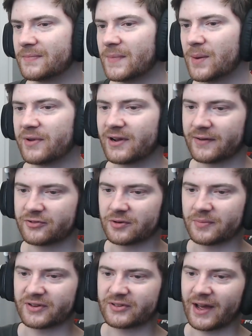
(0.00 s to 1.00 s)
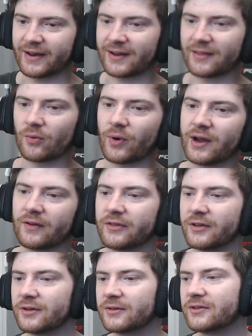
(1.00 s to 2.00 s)
Maybe Cliff shouldn't be standing in the way of
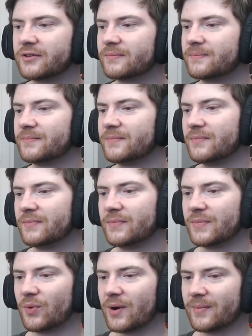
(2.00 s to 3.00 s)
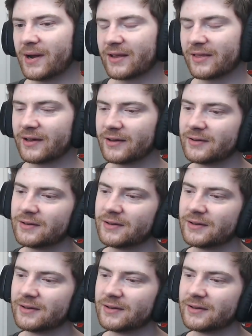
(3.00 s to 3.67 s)
the one back there.